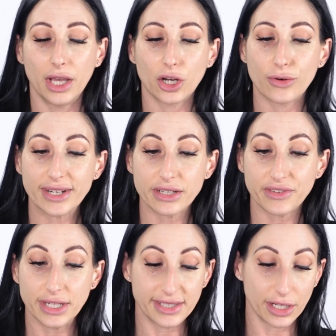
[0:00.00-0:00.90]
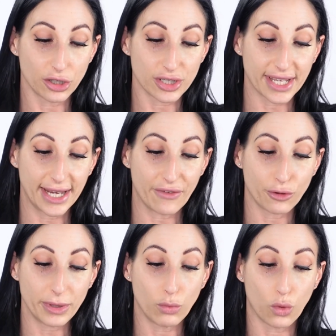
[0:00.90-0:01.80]
Corrective concealers can never
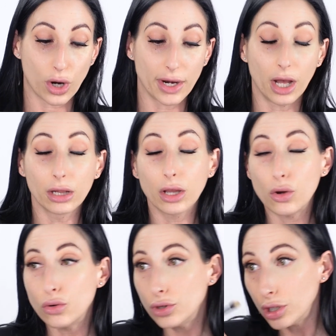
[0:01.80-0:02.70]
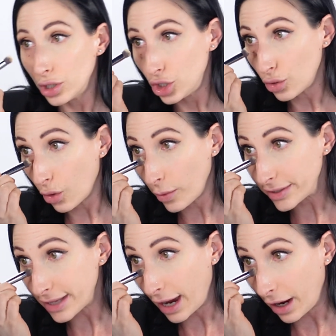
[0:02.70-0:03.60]
be worn alone. You
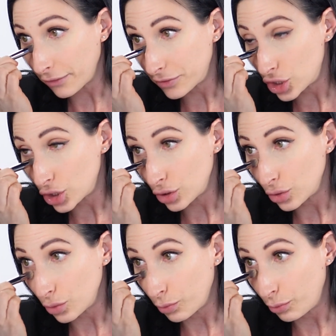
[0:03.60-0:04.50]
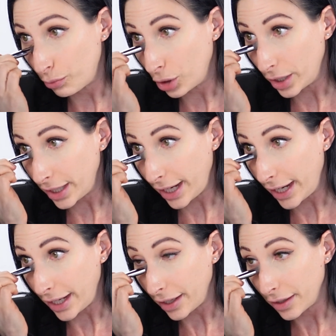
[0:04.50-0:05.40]
always have to put
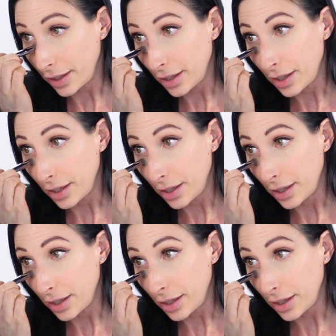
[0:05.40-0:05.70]
a